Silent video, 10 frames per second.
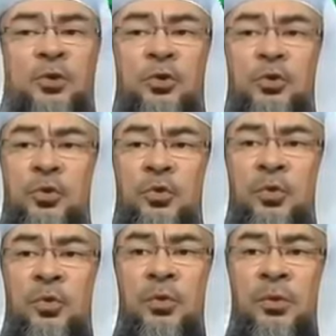what to
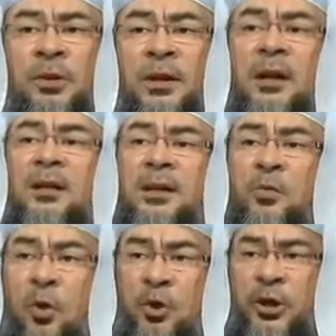do
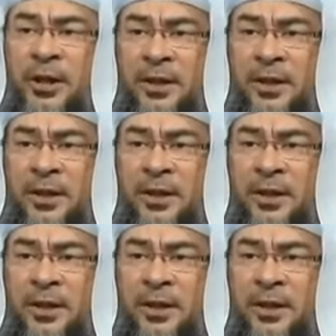regarding